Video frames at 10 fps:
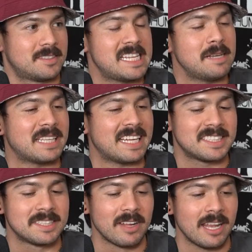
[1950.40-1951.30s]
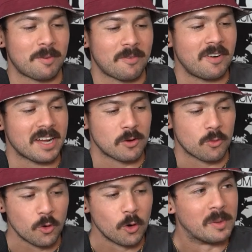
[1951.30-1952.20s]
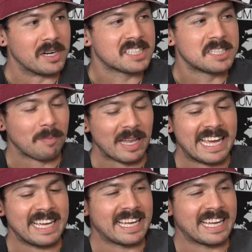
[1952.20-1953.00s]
Teams had to develop a fucking rule book to play